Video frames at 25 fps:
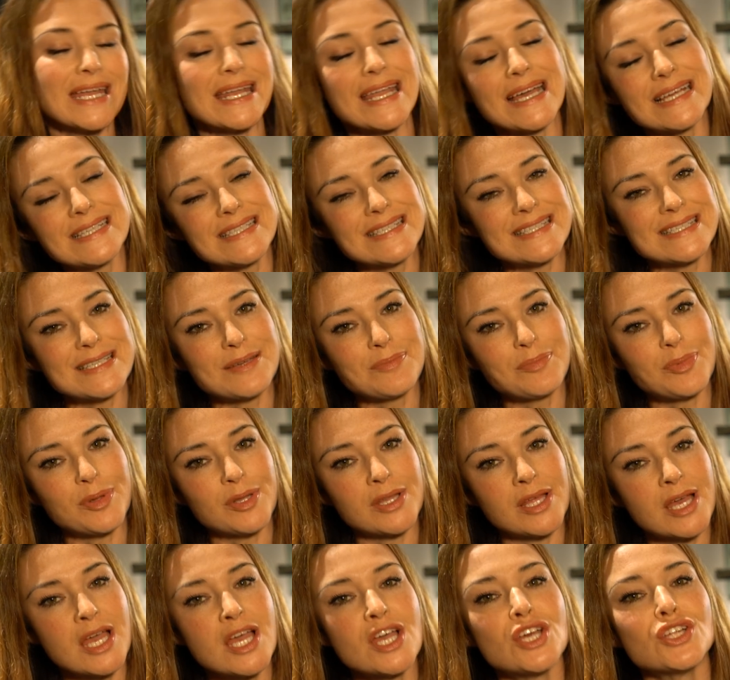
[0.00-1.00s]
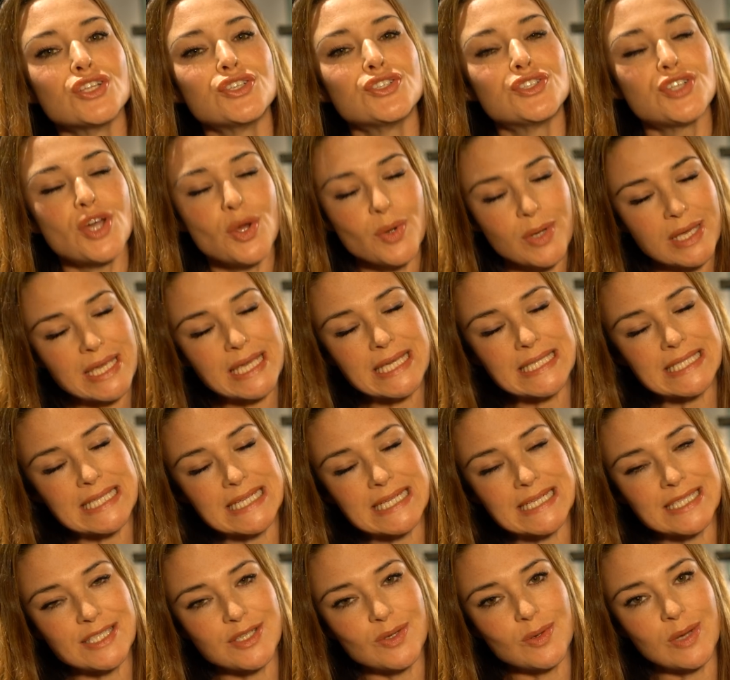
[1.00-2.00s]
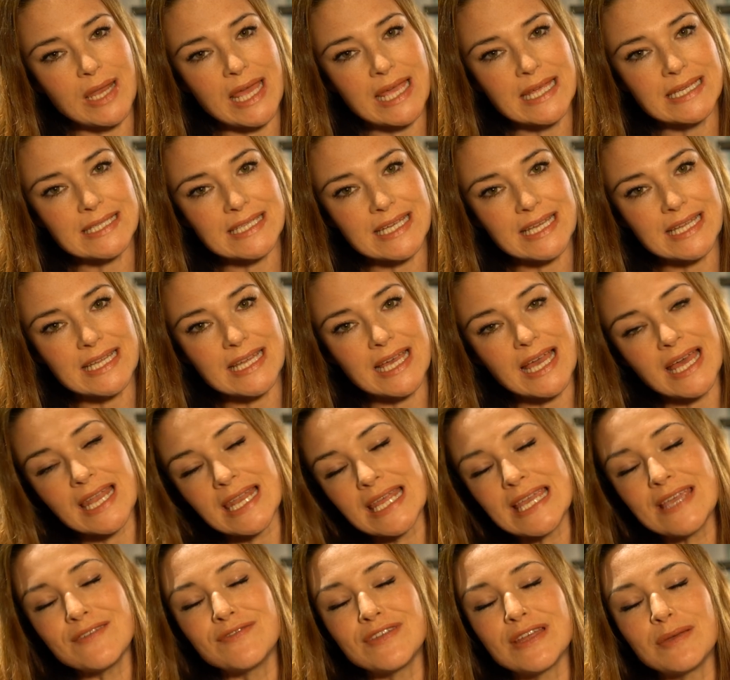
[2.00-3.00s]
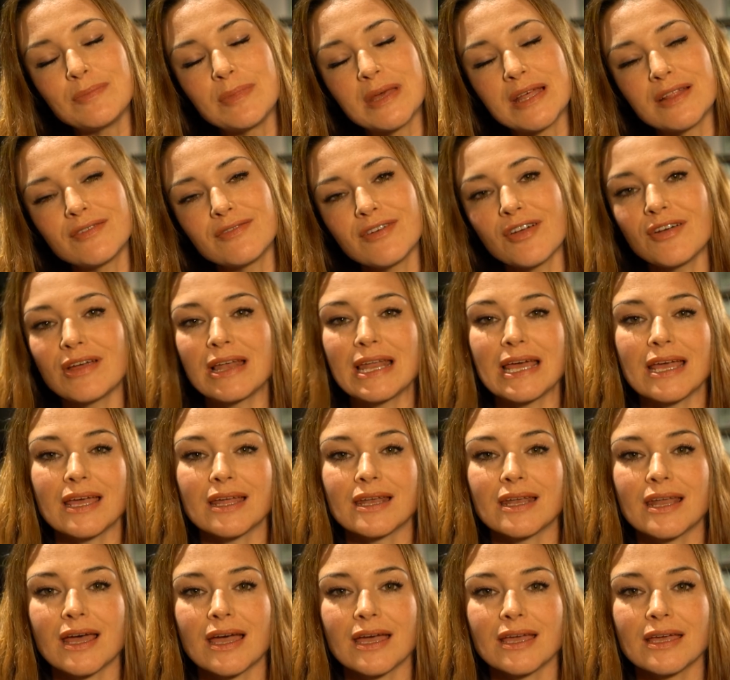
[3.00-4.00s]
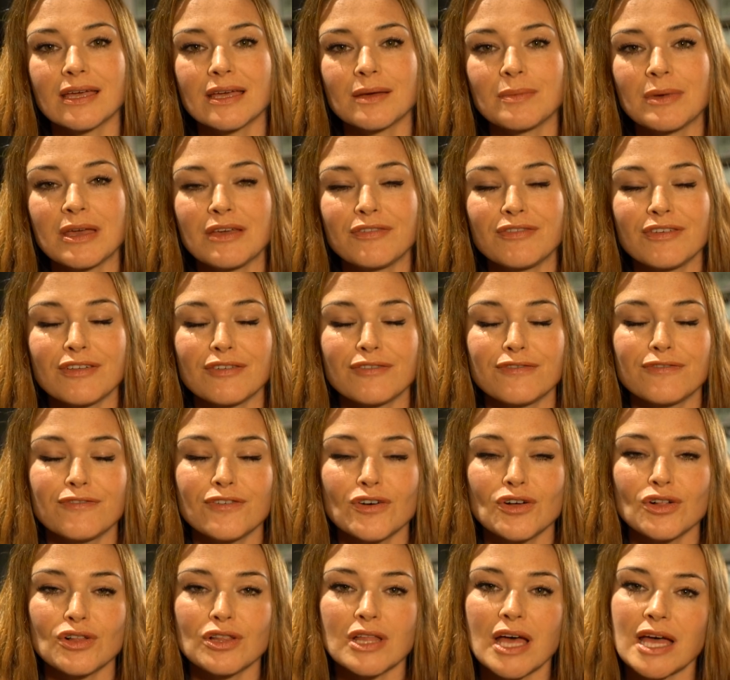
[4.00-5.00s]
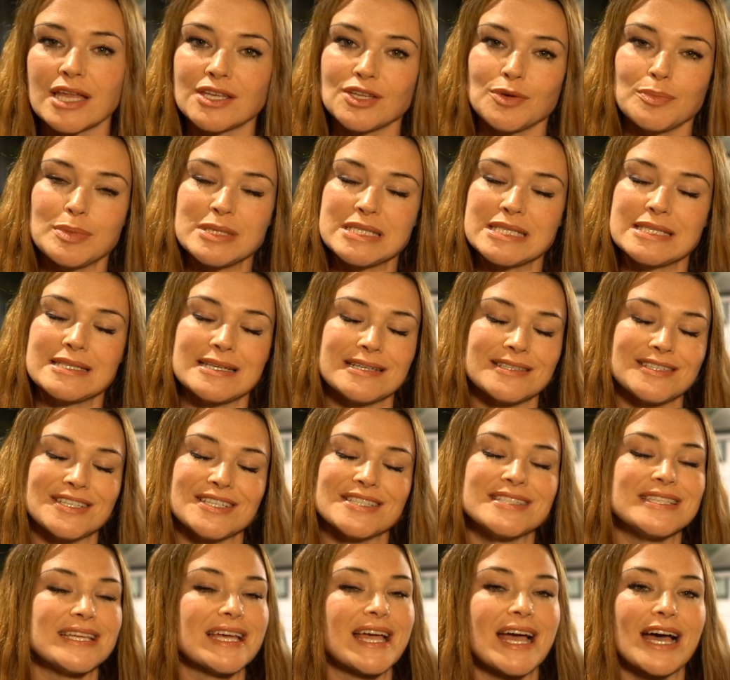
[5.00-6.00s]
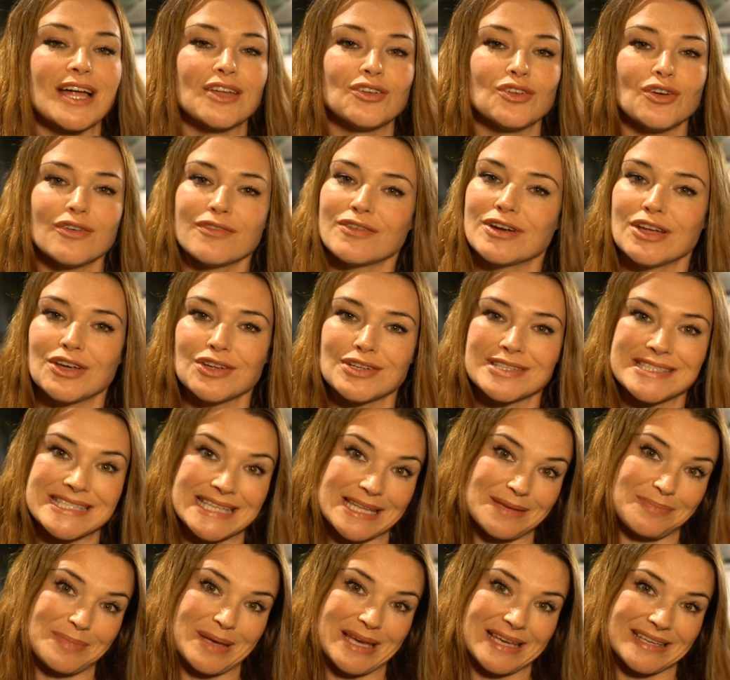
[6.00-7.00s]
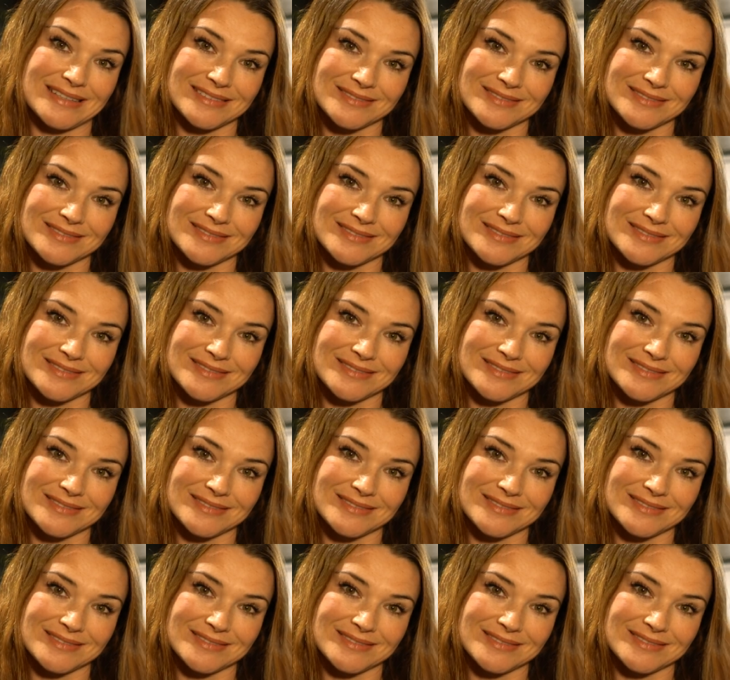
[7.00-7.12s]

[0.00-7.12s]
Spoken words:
Nice and simple. Don't eat your dinner too late. An evening meal very late at night can make you feel full and you're busy digesting and not very good at sleeping.